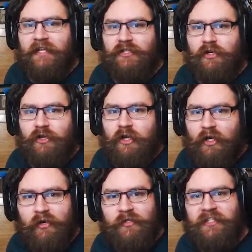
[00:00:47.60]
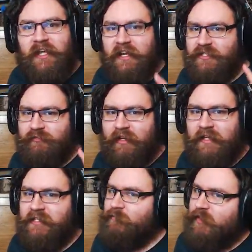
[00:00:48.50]
concludes the history
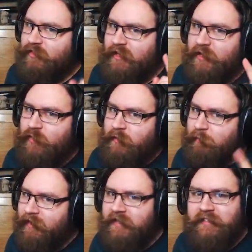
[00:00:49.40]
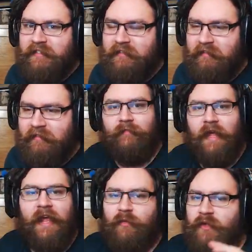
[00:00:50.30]
lesson with Liquid Blitz.
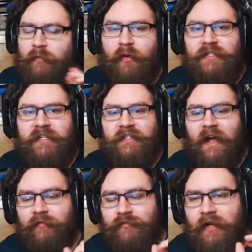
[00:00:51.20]
Anyway, the point is, I've tried